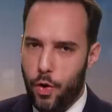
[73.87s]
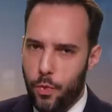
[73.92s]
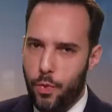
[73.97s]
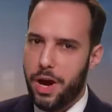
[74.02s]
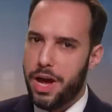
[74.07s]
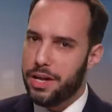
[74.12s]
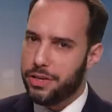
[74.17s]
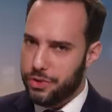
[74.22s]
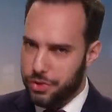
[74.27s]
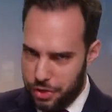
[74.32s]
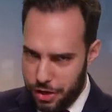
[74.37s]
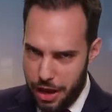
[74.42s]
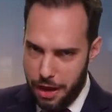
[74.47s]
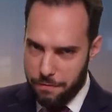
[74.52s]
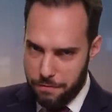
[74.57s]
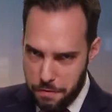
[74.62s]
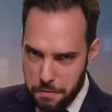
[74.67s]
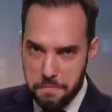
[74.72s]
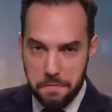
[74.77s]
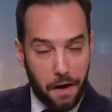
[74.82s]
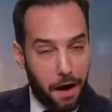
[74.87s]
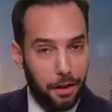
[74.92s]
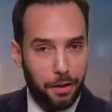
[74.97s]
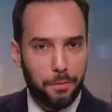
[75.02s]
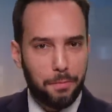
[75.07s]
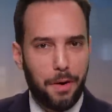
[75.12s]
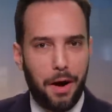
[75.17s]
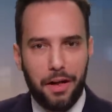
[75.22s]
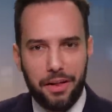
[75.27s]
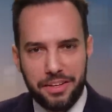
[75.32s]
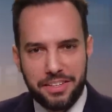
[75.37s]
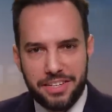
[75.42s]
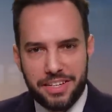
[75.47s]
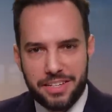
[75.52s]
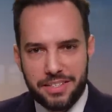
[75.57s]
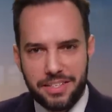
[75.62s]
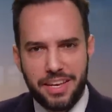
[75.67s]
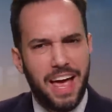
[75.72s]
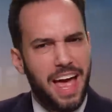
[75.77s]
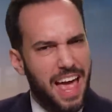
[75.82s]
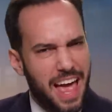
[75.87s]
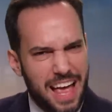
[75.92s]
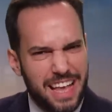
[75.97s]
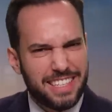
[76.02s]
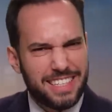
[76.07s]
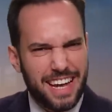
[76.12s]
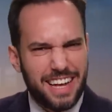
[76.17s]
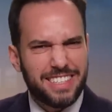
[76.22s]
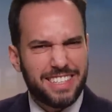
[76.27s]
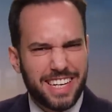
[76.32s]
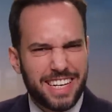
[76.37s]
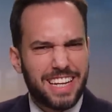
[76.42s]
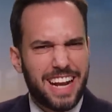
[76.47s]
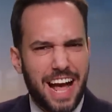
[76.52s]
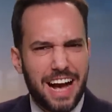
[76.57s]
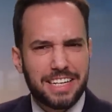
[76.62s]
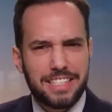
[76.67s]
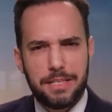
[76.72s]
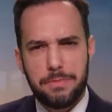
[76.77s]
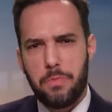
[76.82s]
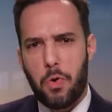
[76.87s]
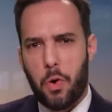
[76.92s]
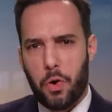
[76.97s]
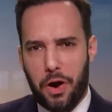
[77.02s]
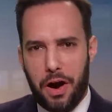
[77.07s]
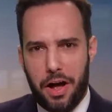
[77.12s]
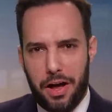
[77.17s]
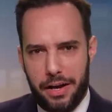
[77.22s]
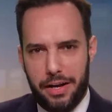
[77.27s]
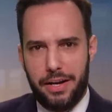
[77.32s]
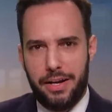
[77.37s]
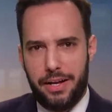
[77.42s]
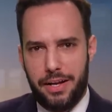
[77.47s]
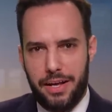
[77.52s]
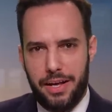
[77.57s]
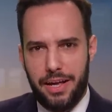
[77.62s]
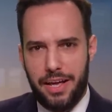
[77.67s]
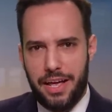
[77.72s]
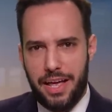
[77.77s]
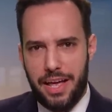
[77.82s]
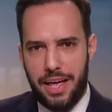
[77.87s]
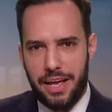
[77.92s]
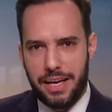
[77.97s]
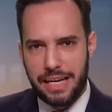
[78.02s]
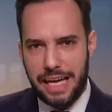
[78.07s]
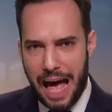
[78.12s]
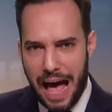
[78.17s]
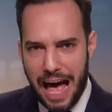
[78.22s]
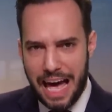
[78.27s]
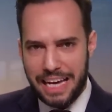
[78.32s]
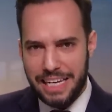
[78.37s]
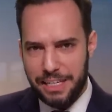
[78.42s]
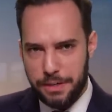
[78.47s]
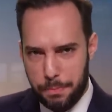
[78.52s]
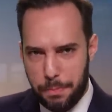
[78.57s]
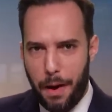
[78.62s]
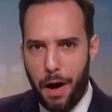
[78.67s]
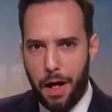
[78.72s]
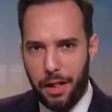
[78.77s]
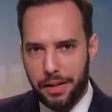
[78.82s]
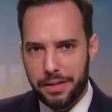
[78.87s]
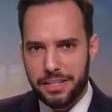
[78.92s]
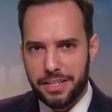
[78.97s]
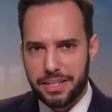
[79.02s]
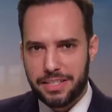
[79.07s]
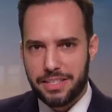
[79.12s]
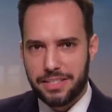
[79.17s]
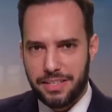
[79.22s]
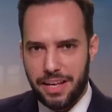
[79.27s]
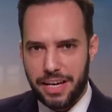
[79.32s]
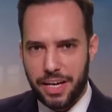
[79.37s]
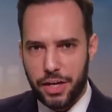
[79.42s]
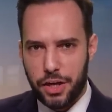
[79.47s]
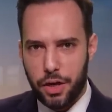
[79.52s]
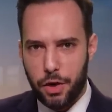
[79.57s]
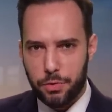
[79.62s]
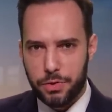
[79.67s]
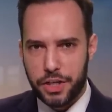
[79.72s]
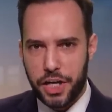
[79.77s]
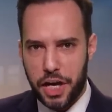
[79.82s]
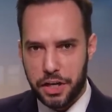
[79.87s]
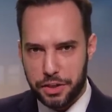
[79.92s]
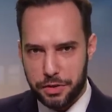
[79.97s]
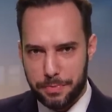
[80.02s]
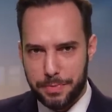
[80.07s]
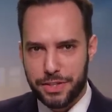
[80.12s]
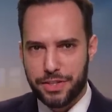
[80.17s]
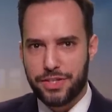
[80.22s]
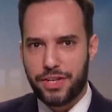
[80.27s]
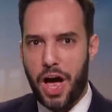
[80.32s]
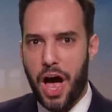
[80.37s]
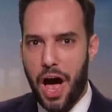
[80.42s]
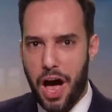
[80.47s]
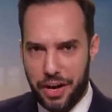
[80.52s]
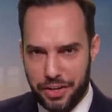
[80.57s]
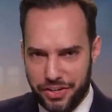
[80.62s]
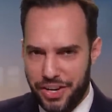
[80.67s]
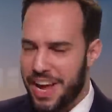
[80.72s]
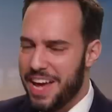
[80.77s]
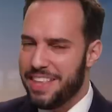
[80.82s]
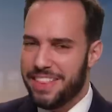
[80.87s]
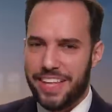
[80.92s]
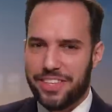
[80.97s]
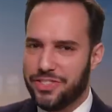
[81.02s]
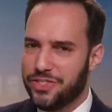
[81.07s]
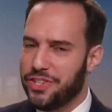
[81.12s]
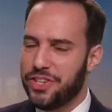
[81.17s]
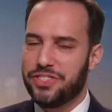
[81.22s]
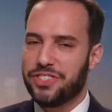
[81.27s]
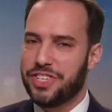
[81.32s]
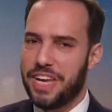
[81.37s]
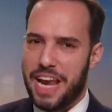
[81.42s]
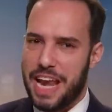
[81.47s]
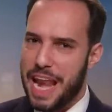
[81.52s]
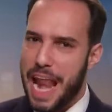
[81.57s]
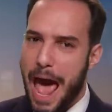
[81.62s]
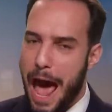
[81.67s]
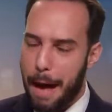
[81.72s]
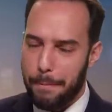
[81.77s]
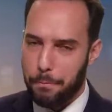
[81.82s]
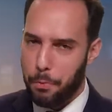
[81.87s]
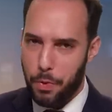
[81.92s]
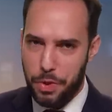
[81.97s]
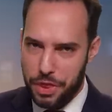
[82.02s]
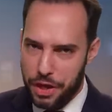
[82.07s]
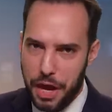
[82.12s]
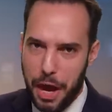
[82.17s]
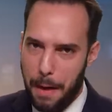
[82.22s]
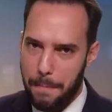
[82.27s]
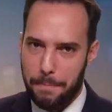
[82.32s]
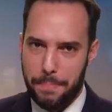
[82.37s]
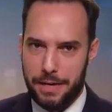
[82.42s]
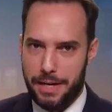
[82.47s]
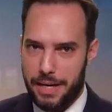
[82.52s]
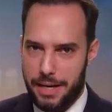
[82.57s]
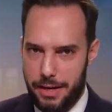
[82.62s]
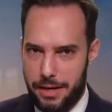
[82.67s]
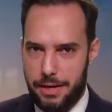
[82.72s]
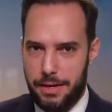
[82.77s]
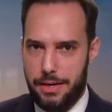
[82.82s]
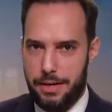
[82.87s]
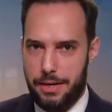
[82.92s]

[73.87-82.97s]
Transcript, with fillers: which, if you follow politics, sounds like an oxymoron. Kind politics is like a no touch massage that's just a nap with company.